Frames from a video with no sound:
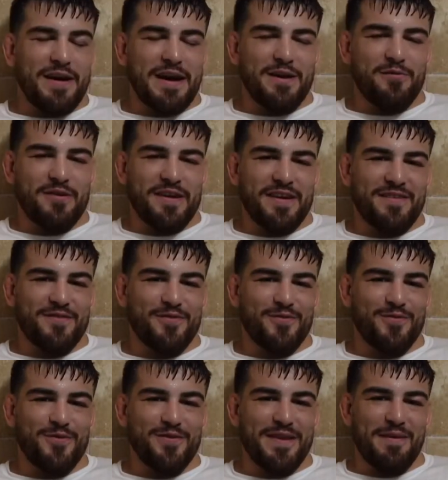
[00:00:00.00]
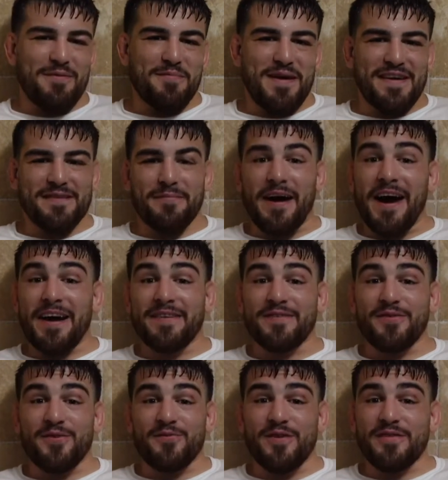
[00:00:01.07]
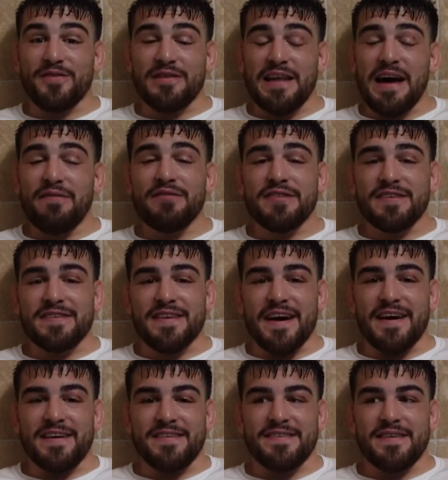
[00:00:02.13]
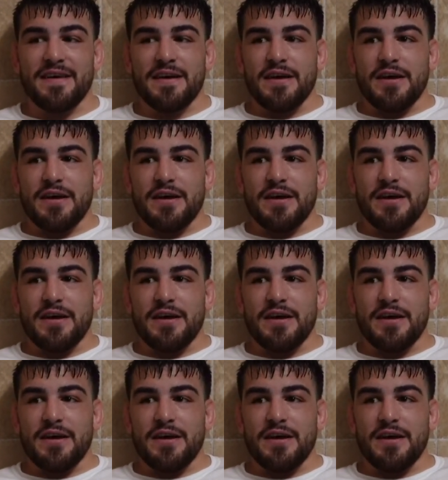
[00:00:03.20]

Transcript: kind of went against your rules. I went back to my high school and wrestled live with these guys.